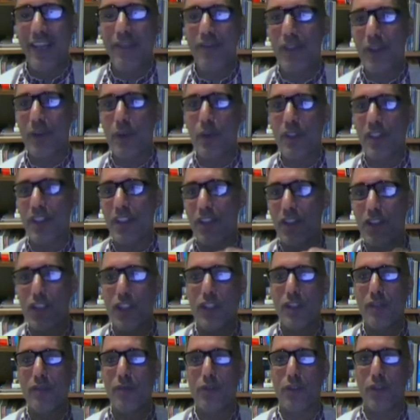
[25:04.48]
was a
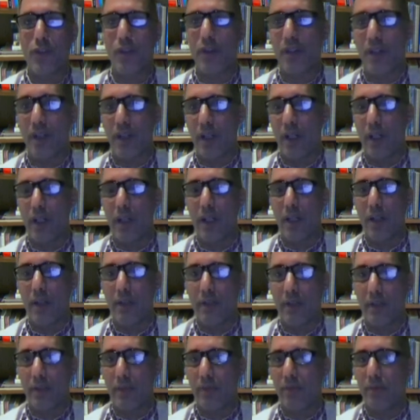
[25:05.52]
decision for. Uh,
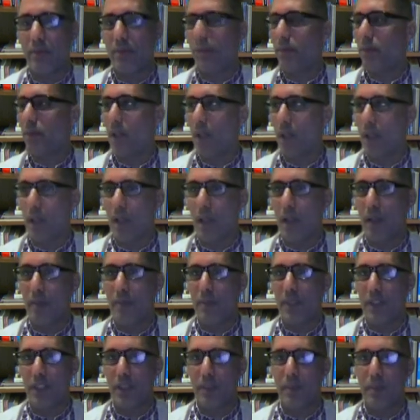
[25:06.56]
Uh, of
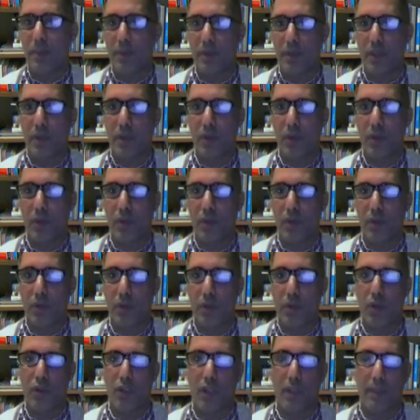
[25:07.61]
Mister Putin to, to, to
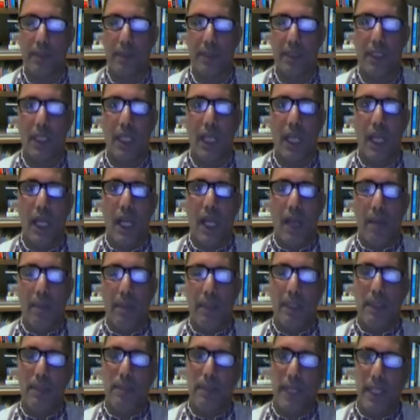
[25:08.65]
stop it. But
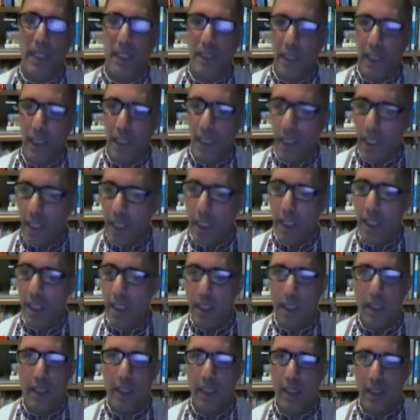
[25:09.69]
apparently he
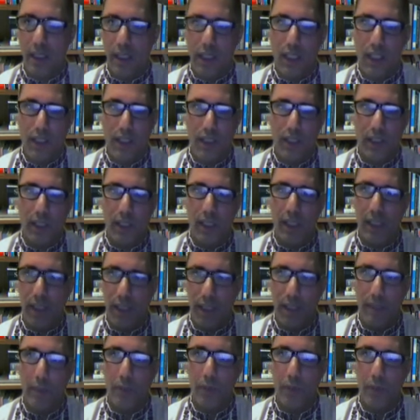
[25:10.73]
he's still in the mood